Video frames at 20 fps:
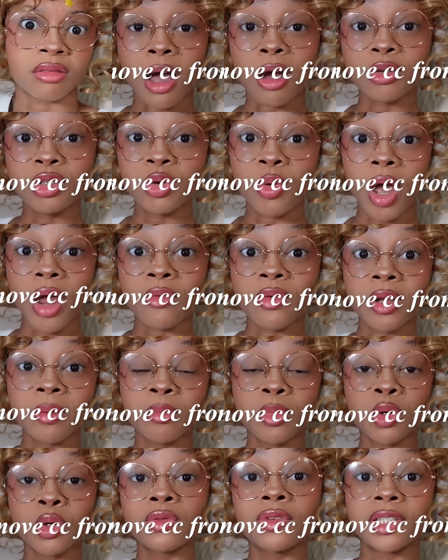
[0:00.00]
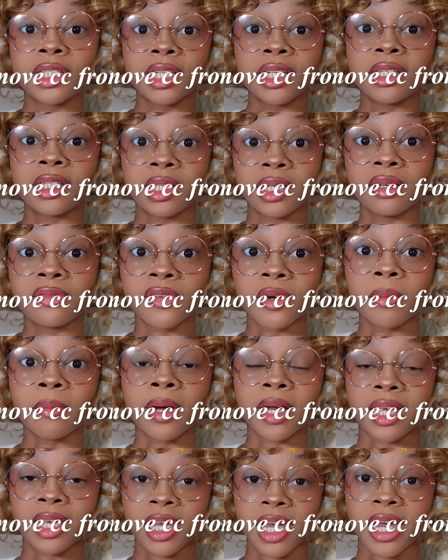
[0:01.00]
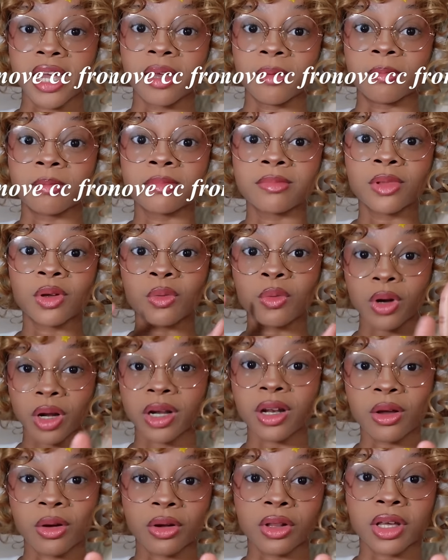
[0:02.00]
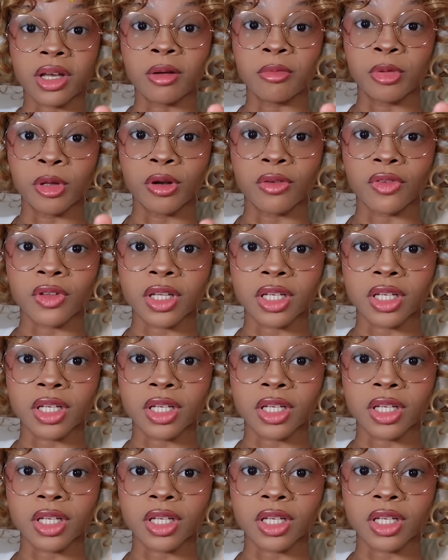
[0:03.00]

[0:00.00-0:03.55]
How do I remove CC from my game? We're gonna go to the computer for